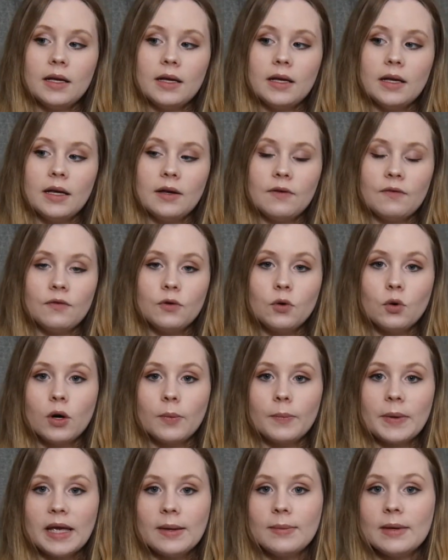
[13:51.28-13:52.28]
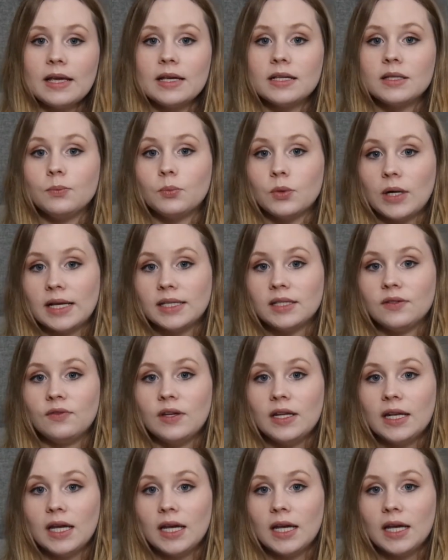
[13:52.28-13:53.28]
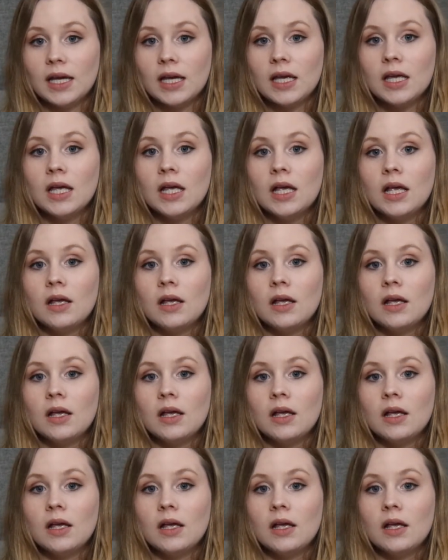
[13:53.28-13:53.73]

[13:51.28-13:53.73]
If your baby is breastfeeding